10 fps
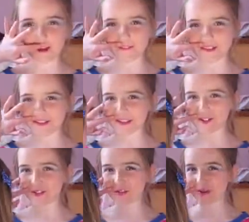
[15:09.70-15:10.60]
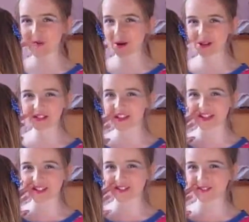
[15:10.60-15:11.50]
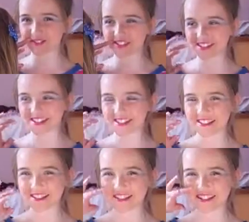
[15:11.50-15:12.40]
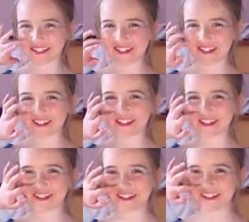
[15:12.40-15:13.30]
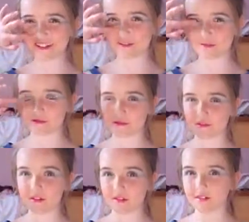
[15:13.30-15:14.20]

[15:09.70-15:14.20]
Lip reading: Olivia's look for the Fun World discos. Oh, it's a show. No, it's not. Right, okay.